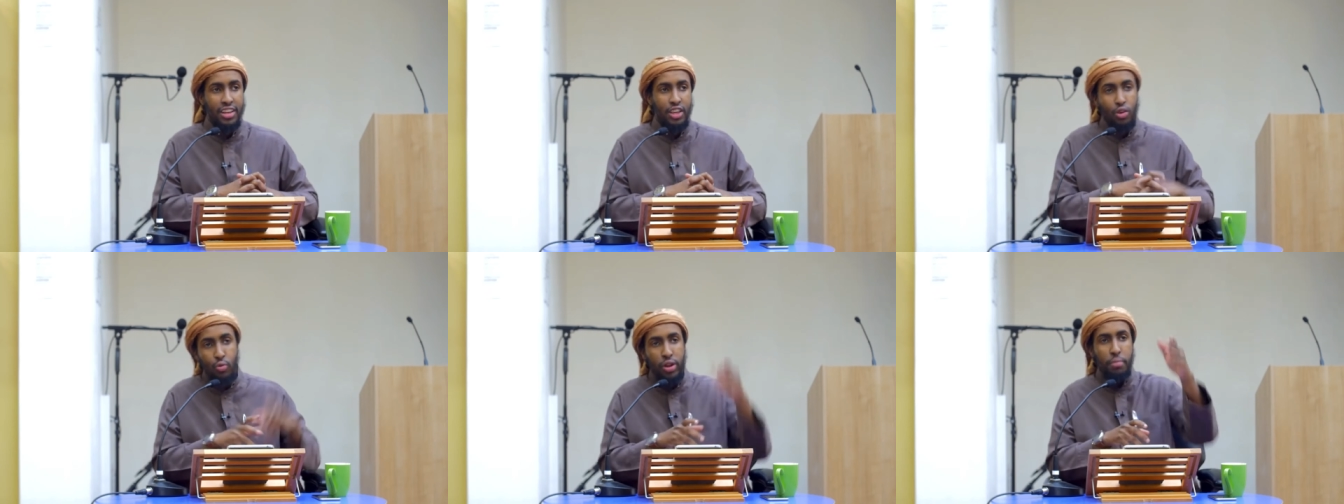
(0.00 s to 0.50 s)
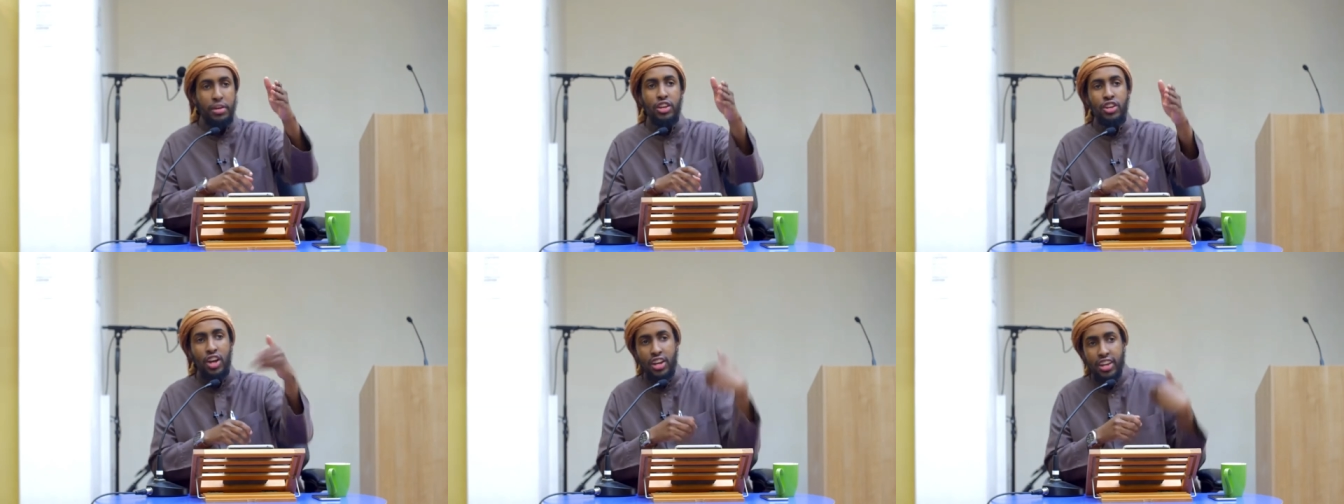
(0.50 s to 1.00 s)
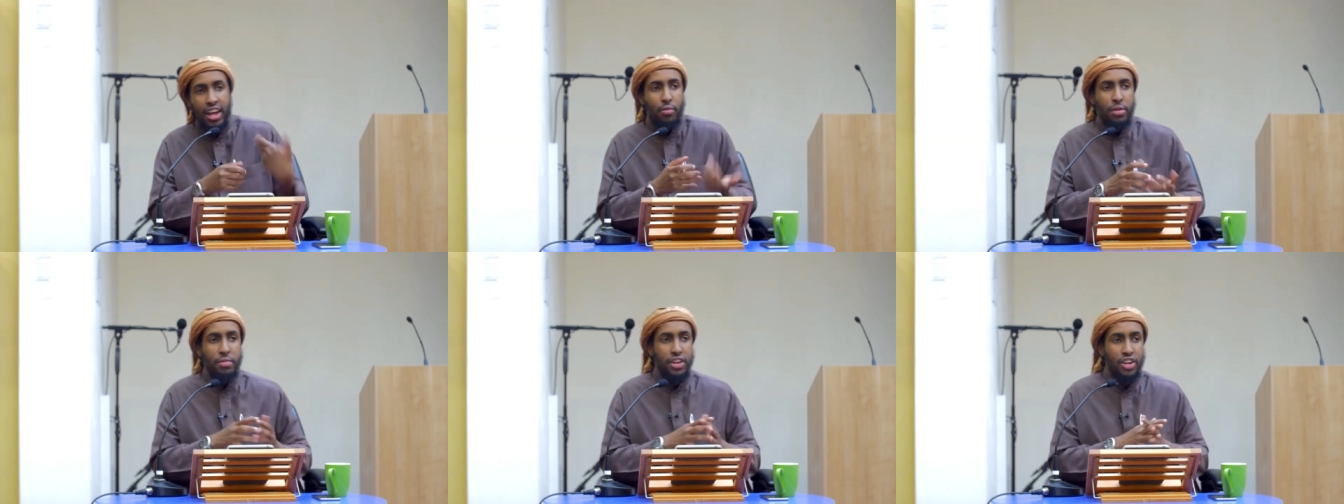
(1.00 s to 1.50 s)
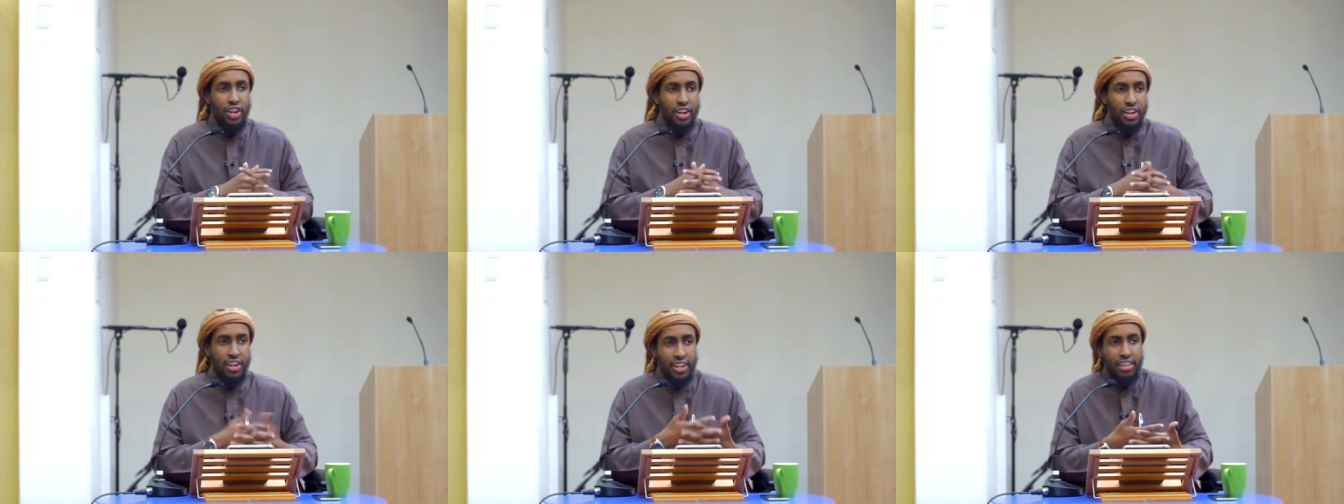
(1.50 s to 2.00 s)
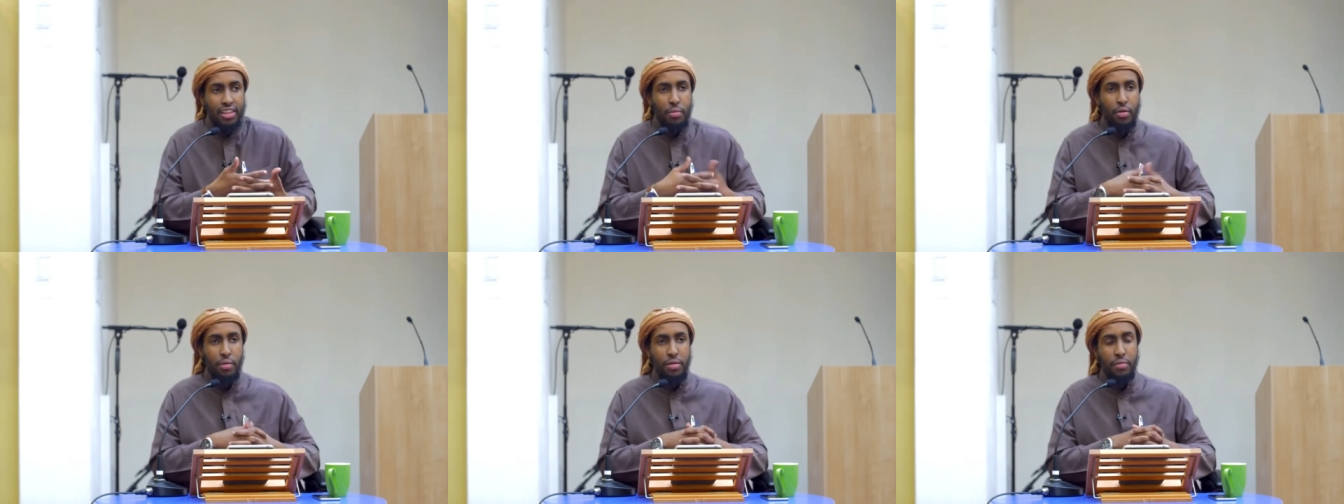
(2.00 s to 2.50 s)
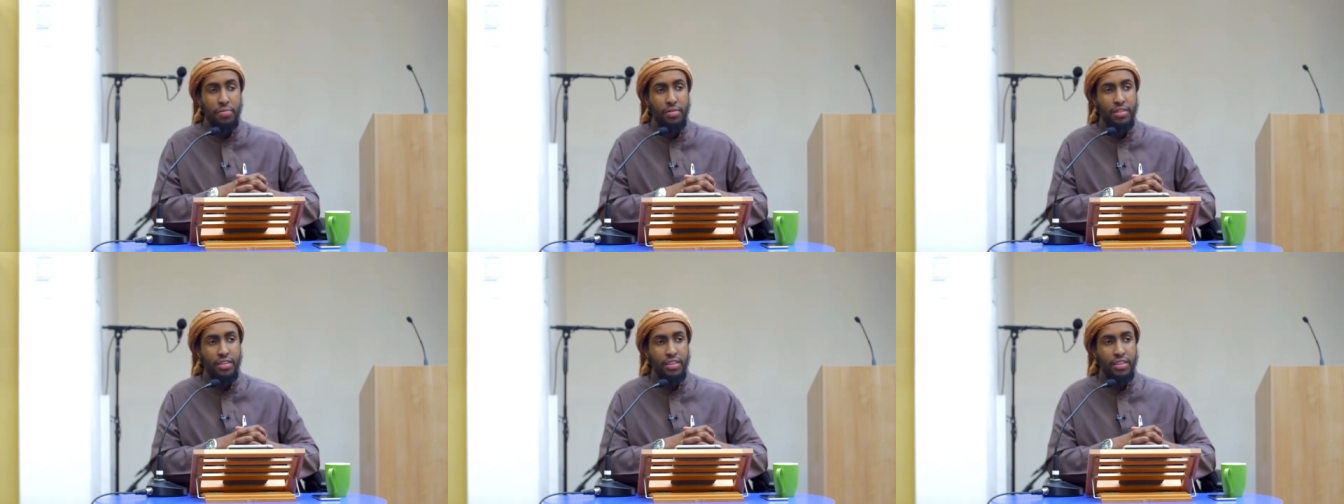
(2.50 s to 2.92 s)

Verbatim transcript: You want to be in charge and I want to be in charge. That's our problem.